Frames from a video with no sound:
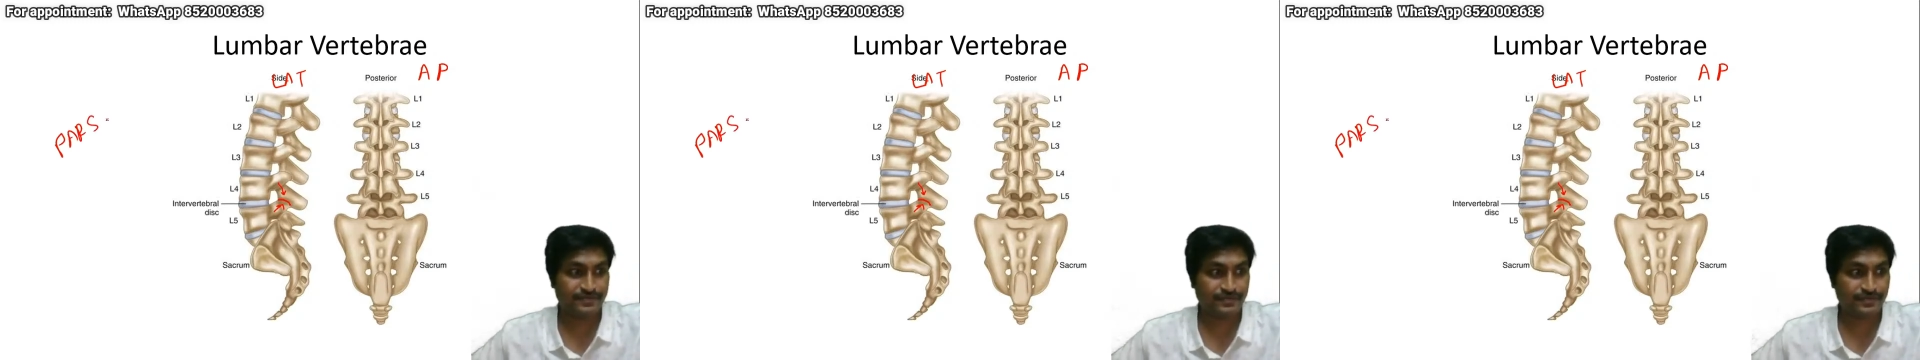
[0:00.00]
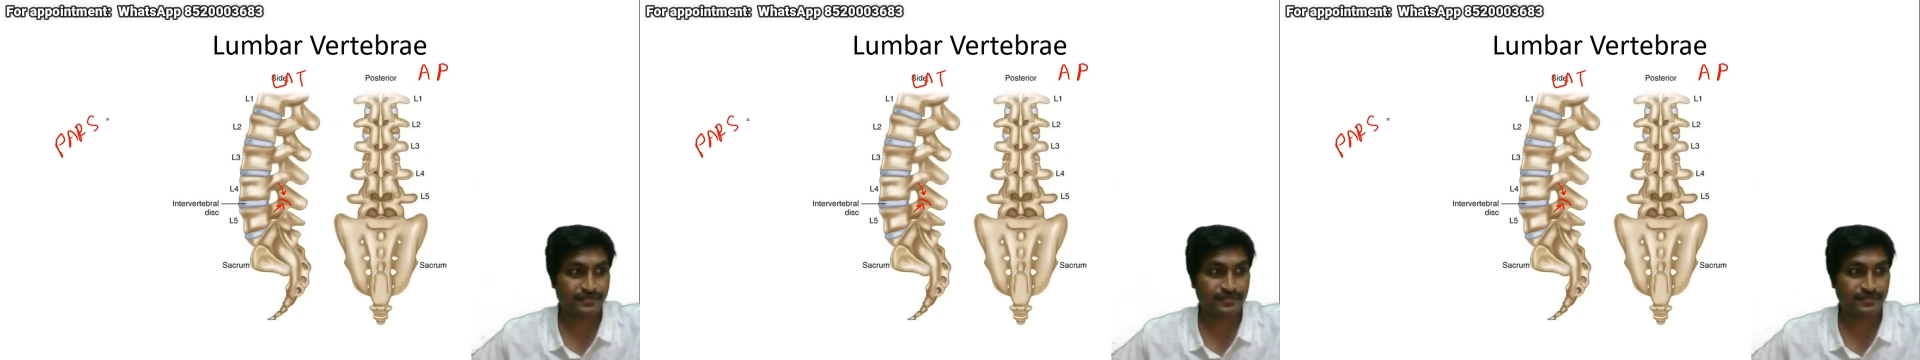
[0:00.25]

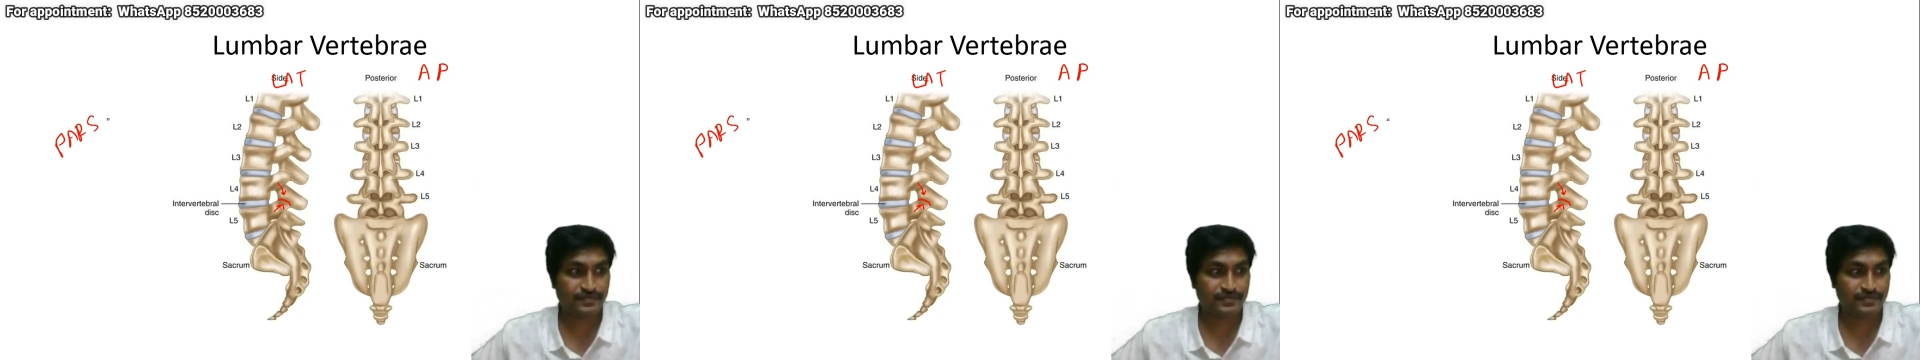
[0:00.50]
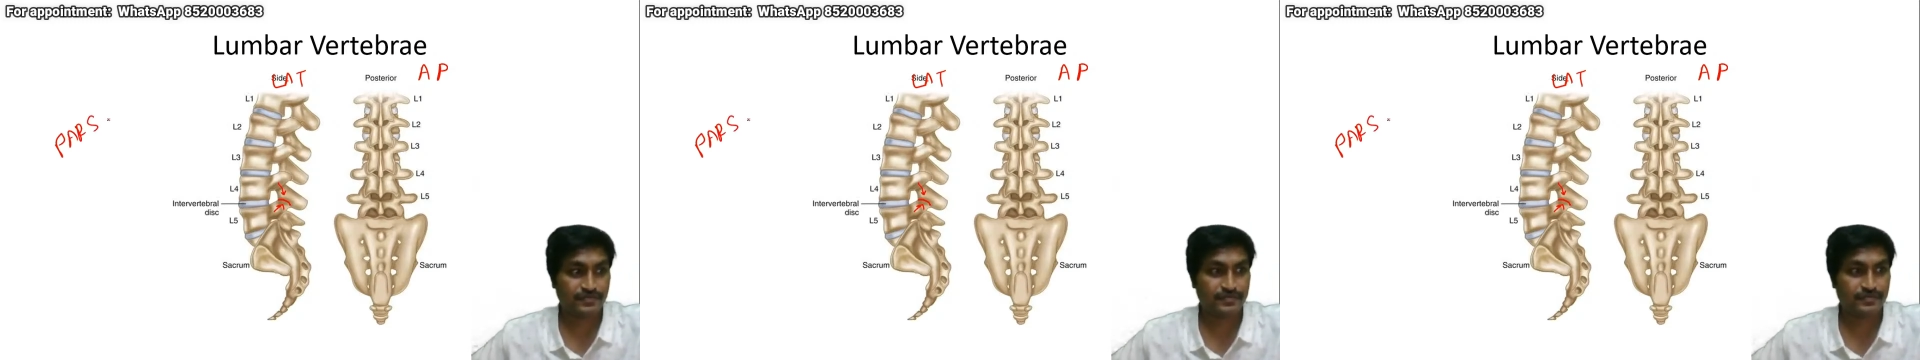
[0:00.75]

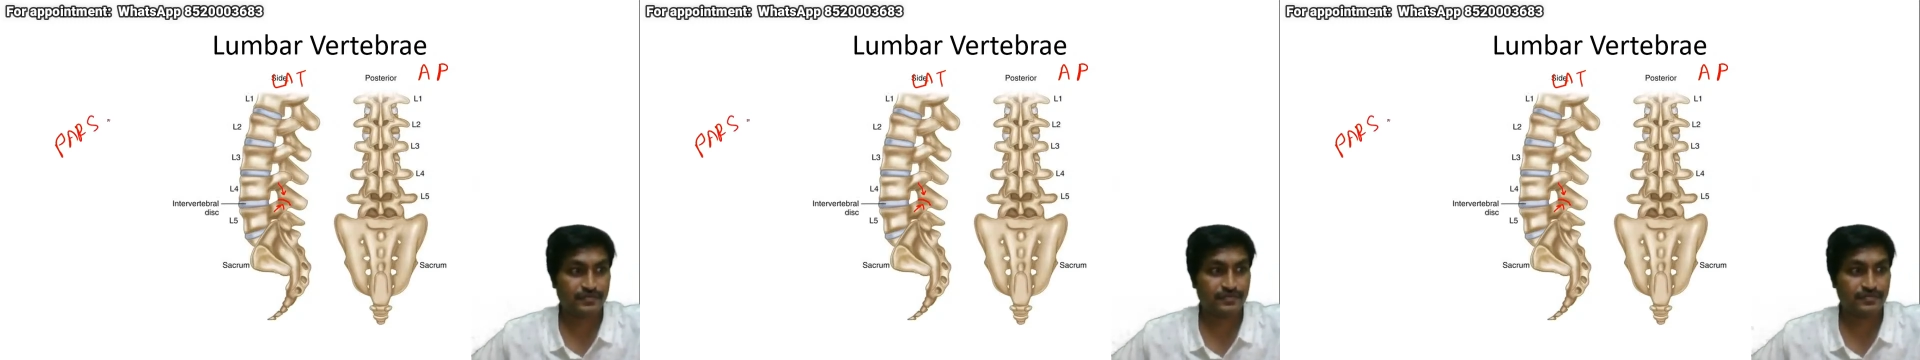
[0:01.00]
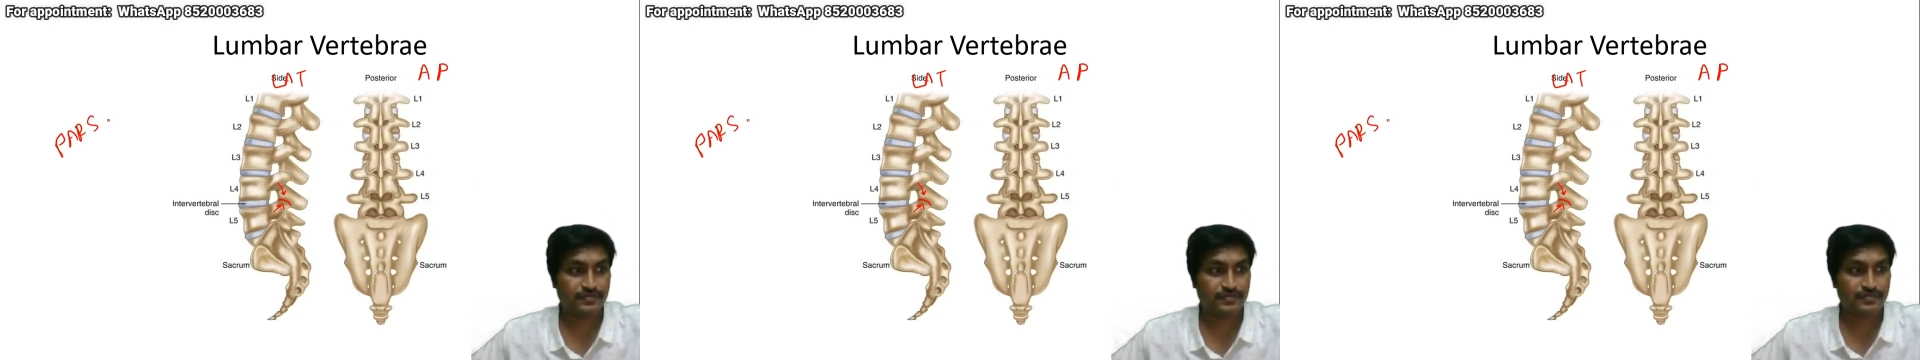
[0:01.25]

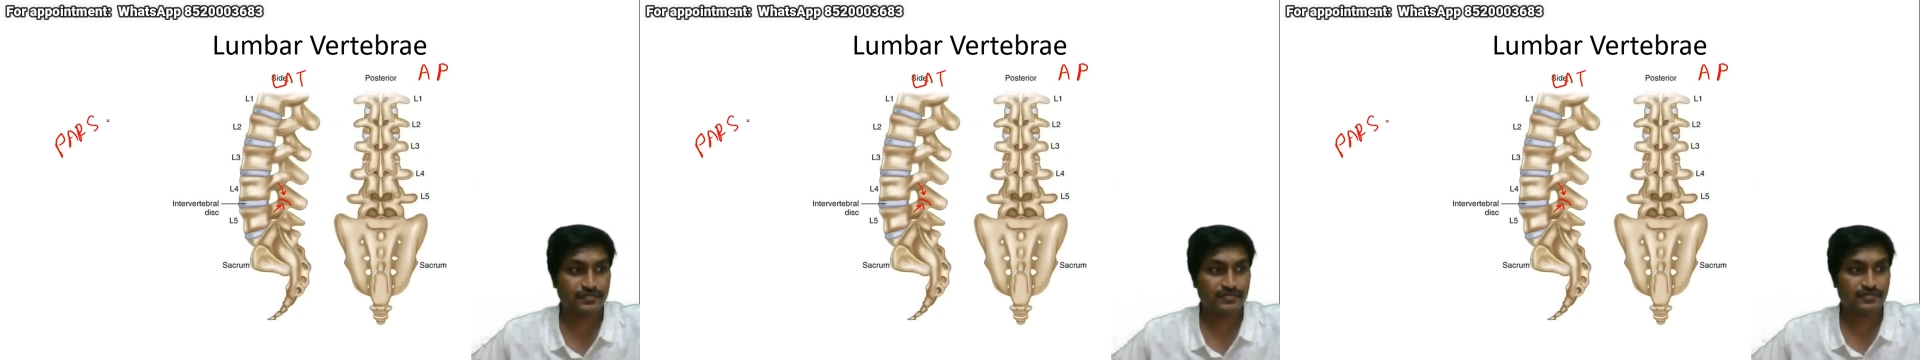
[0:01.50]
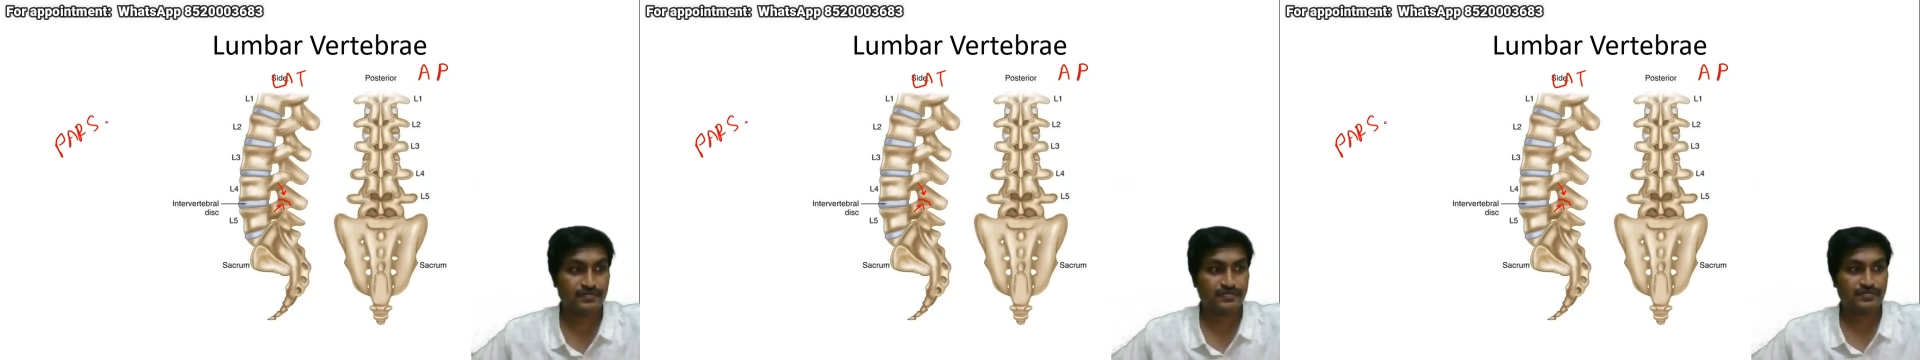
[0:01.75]

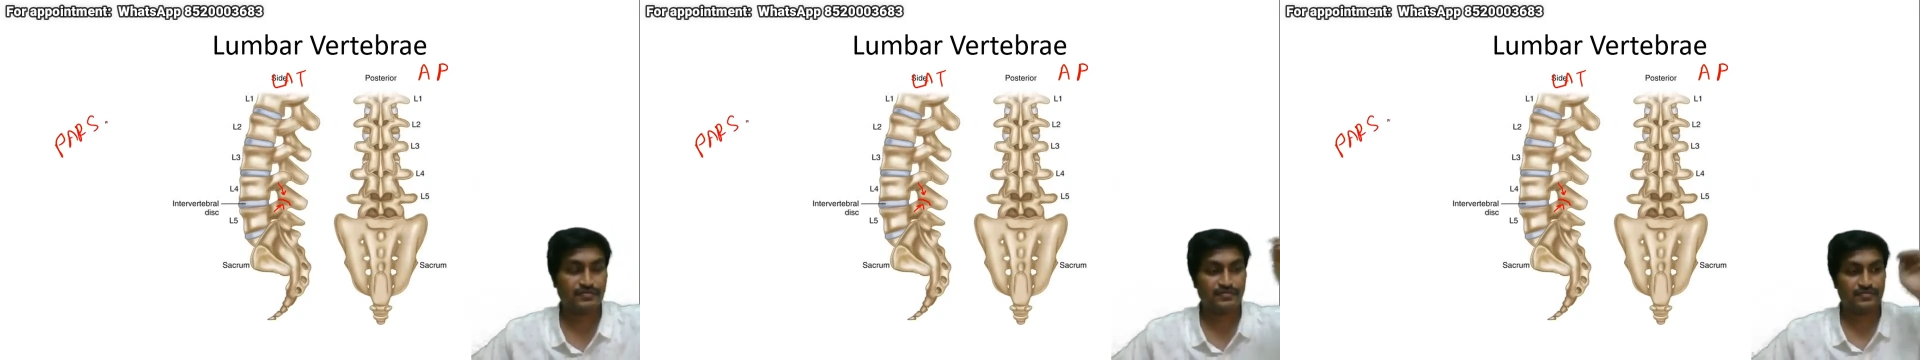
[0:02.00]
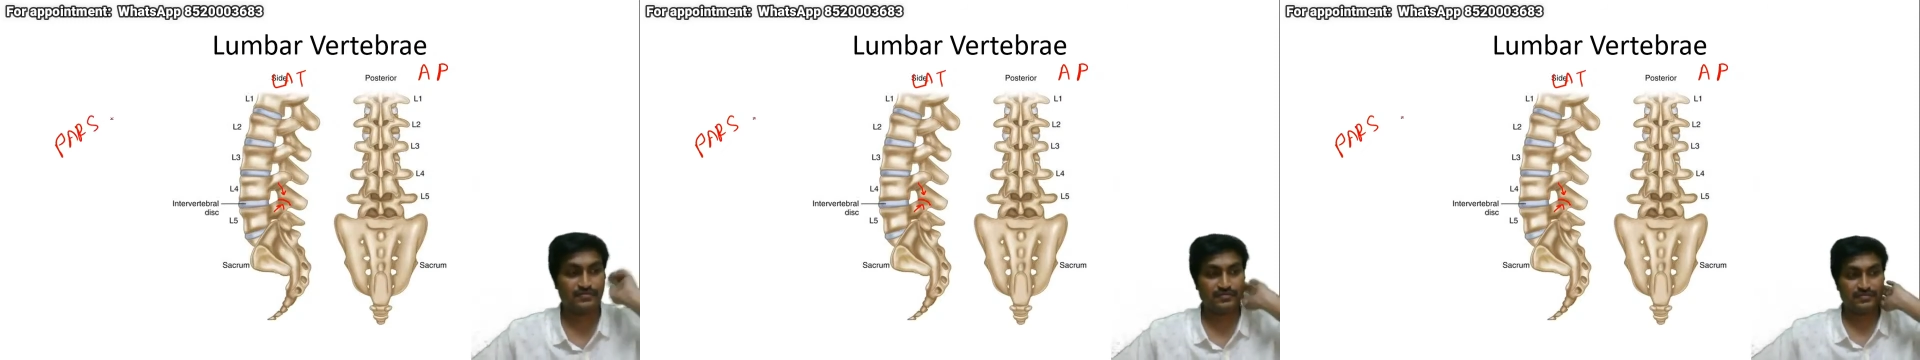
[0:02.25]

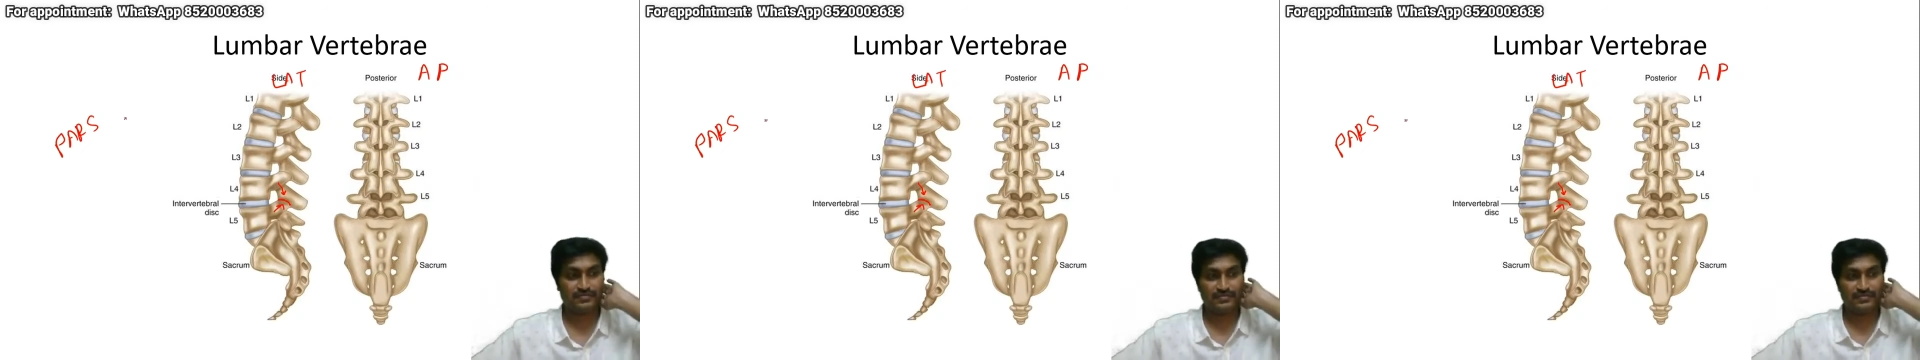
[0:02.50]
[no speech]